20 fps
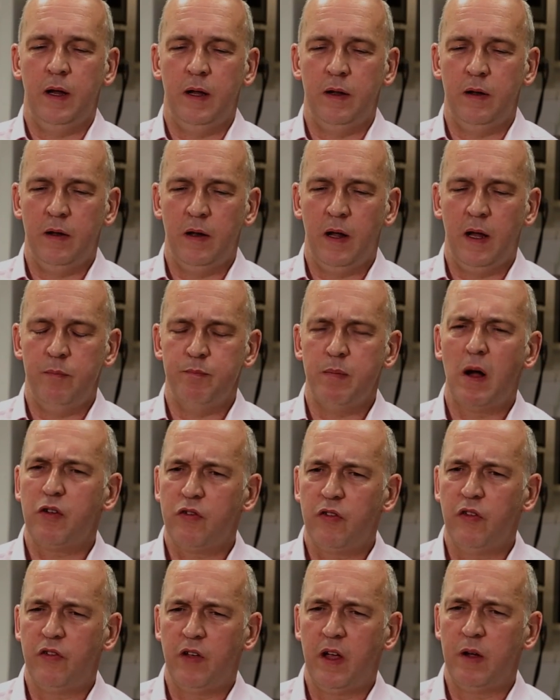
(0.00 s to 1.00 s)
in
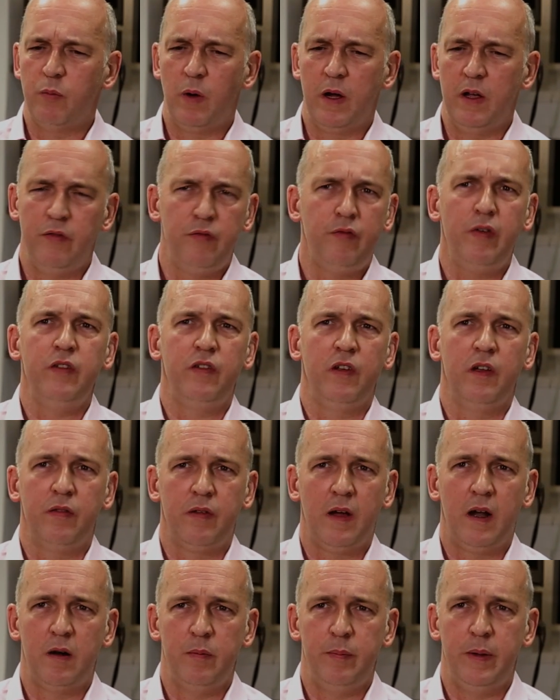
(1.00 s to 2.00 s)
much the same way as
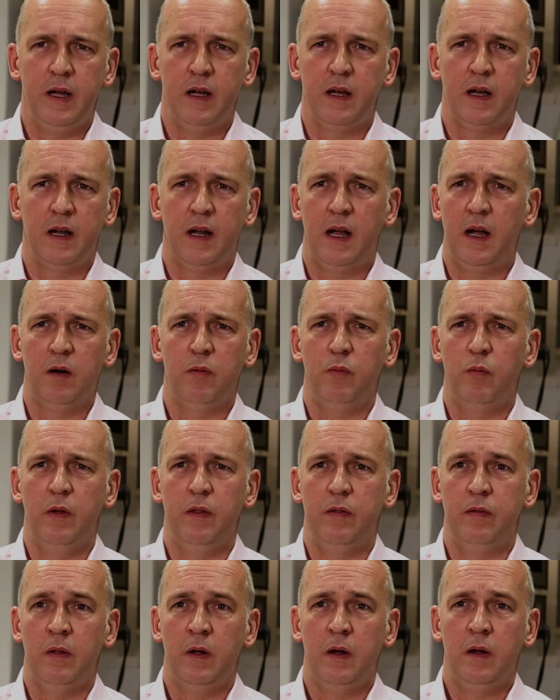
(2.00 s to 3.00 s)
physiotherapy can help
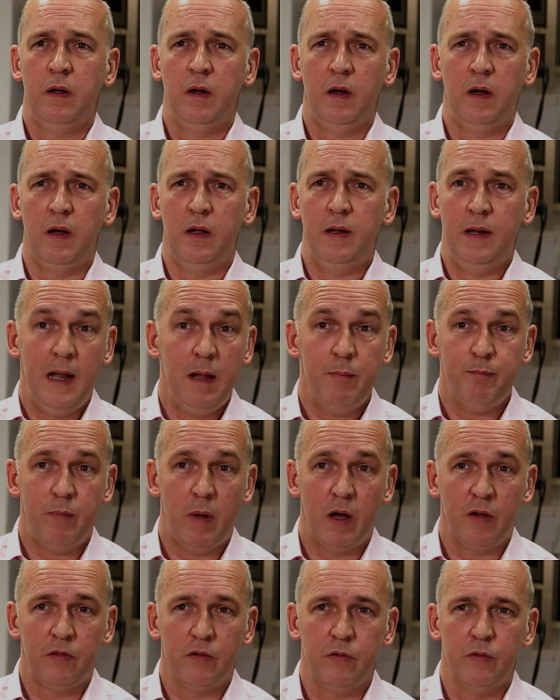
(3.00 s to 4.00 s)
with
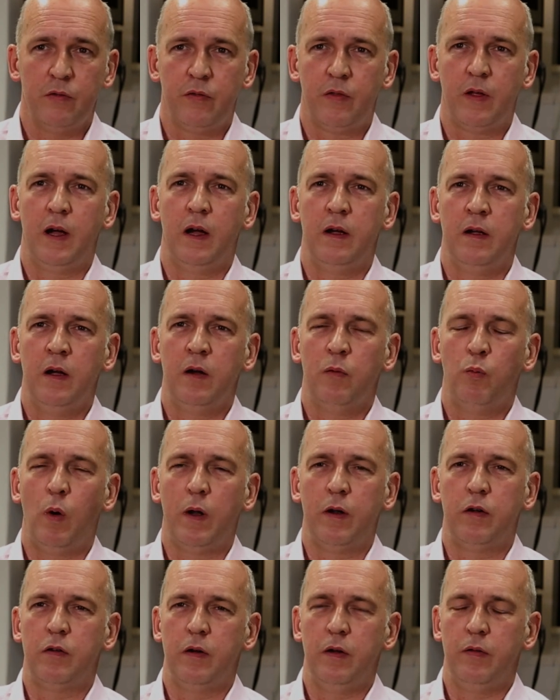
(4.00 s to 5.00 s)
limb muscles. They
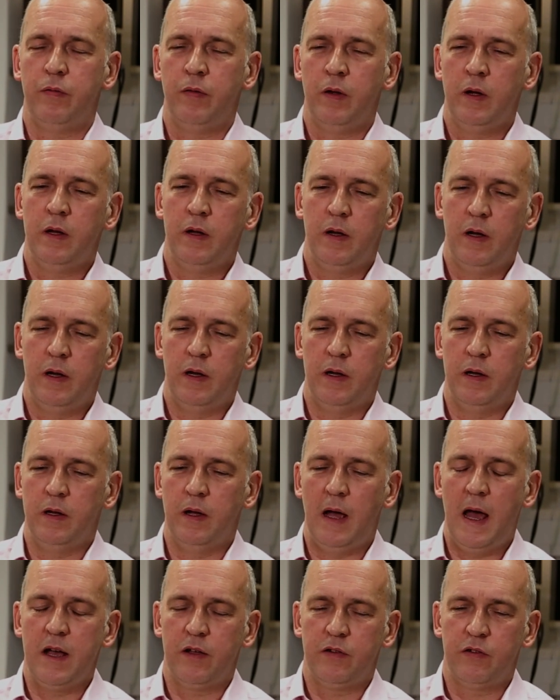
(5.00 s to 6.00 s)
wonder if
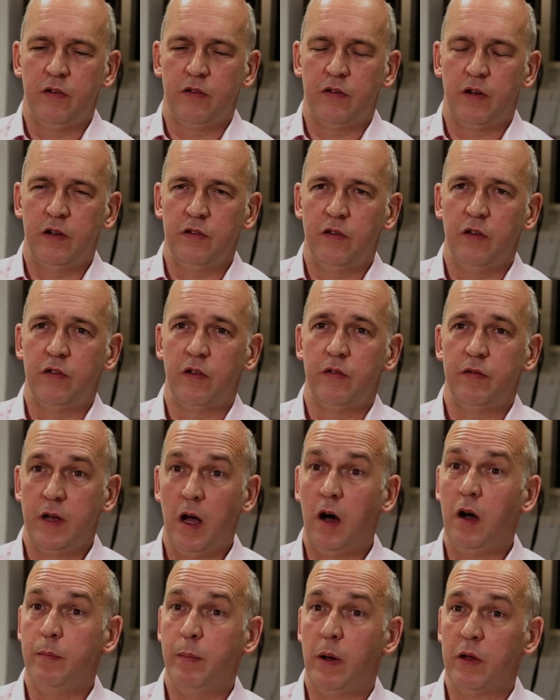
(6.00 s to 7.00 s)
exercises of
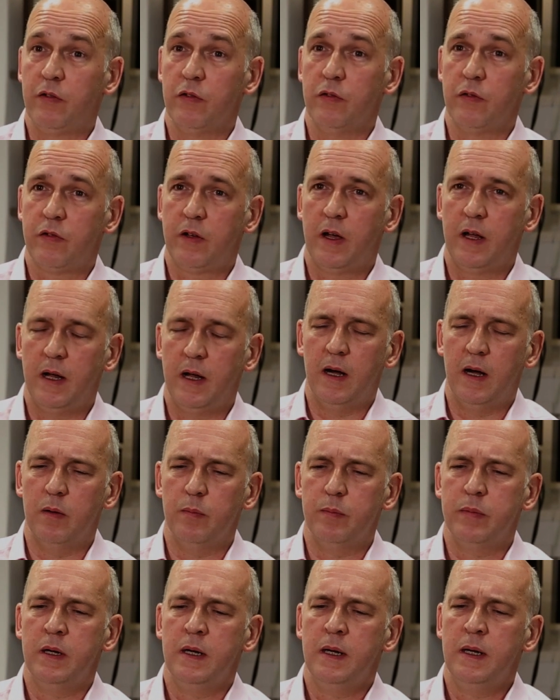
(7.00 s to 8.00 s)
the eye muscles
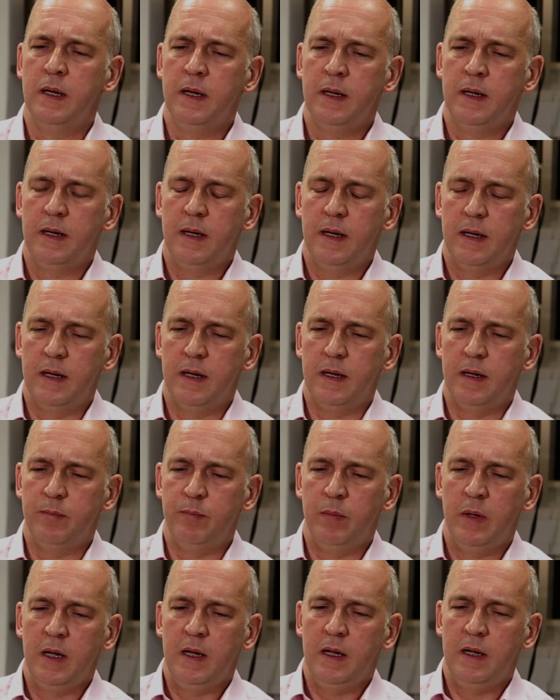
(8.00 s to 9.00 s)
help.
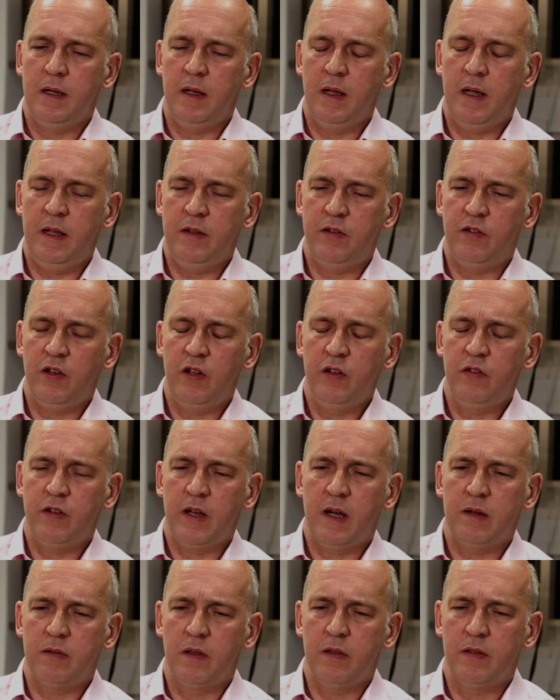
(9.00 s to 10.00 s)
It
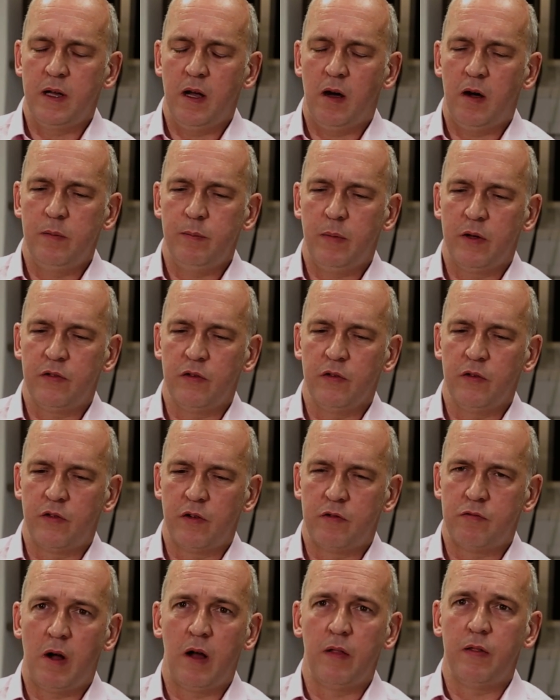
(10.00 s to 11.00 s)
turns out that the eye
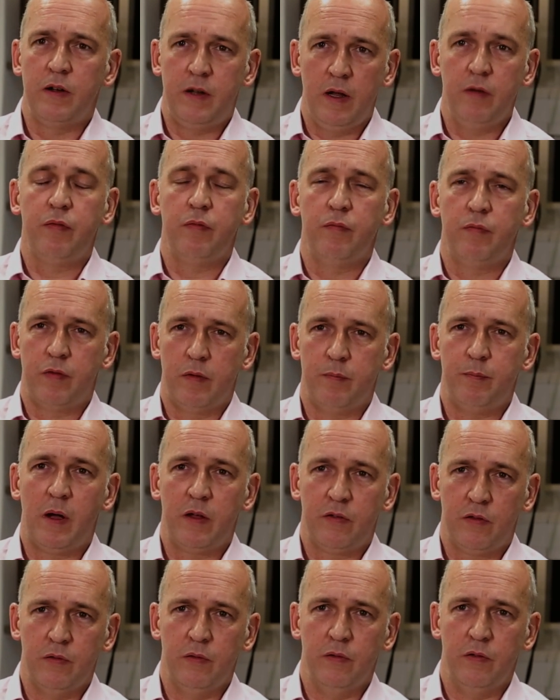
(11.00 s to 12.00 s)
muscles are rather different from
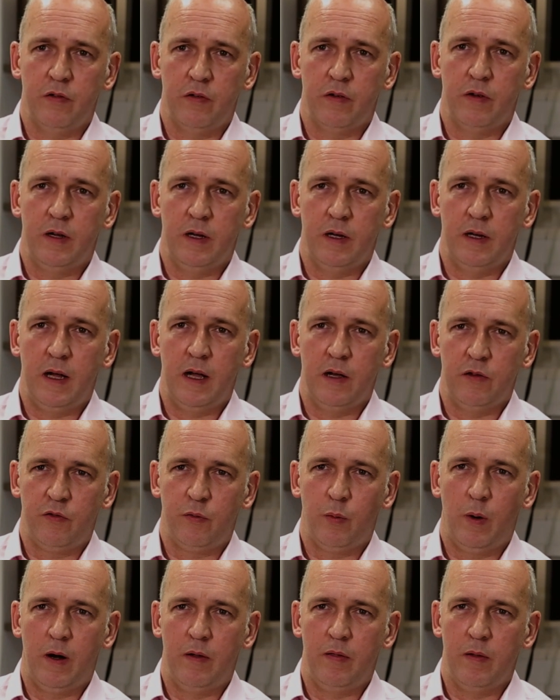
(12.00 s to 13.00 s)
muscles
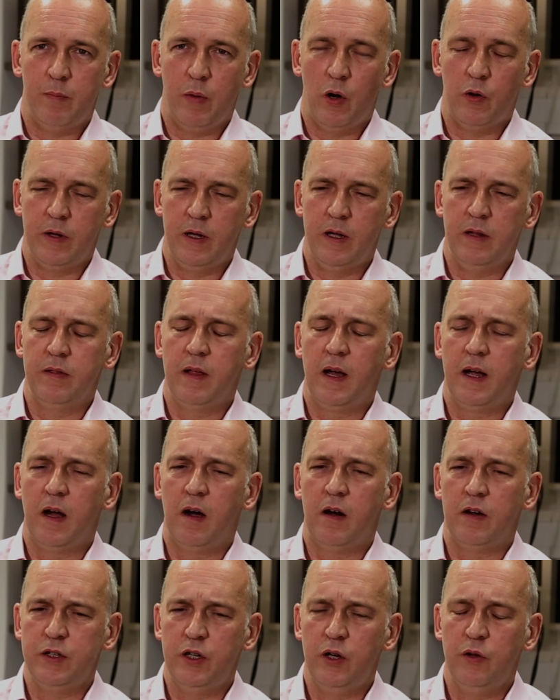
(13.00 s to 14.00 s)
elsewhere in the body. They
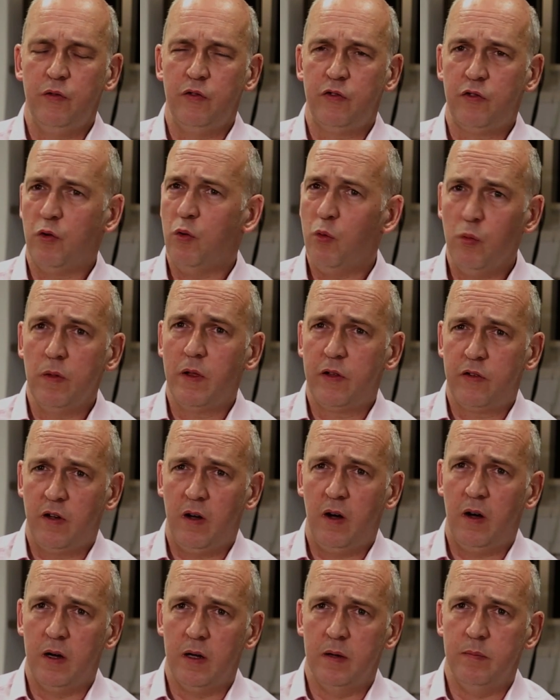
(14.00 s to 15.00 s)
are used all the
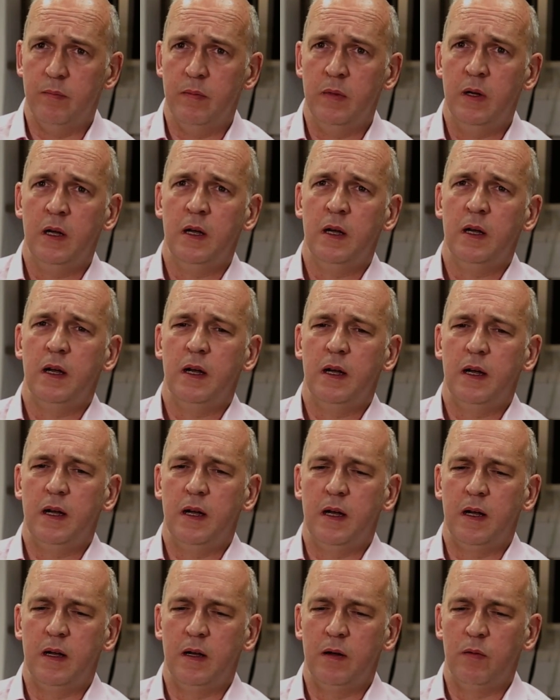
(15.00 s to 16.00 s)
time,
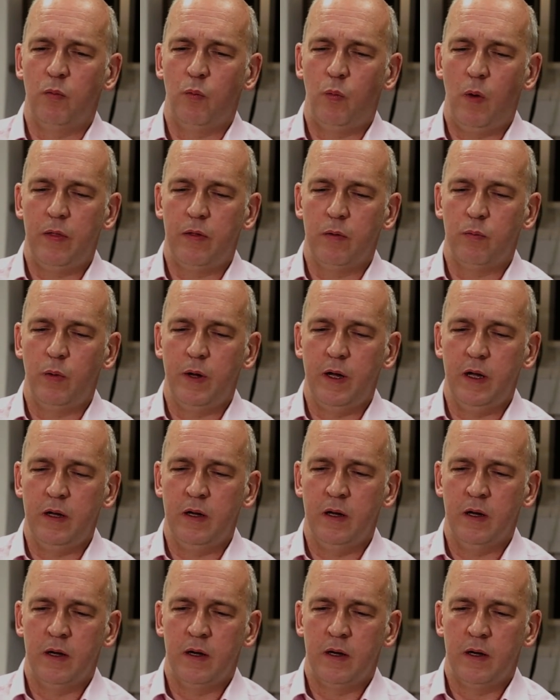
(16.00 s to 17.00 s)
whether
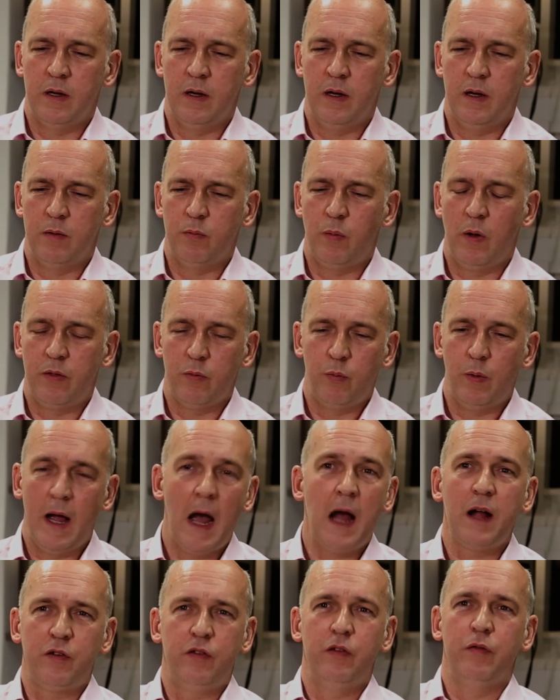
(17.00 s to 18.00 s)
we
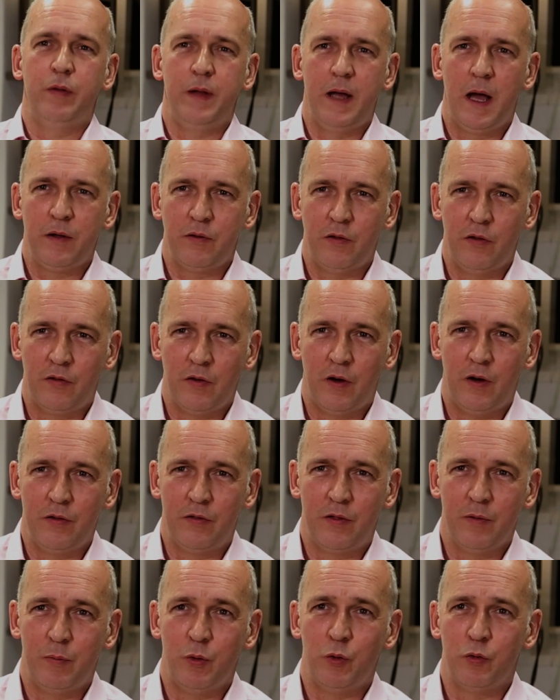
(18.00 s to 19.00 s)
actively
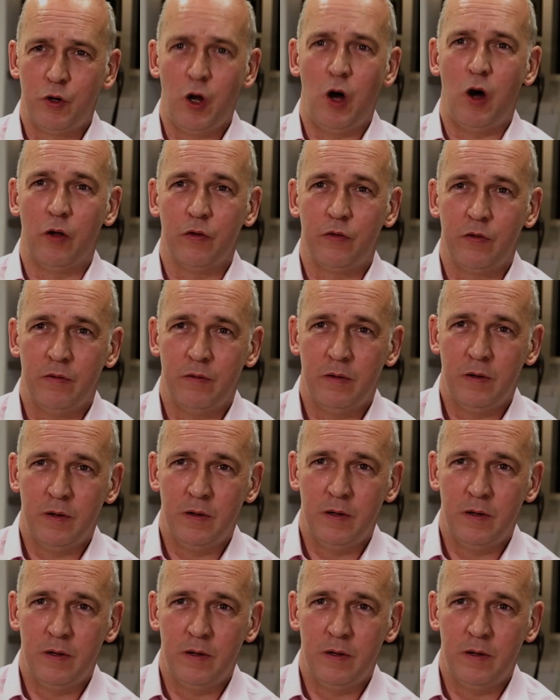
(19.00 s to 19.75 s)
exercise them or not.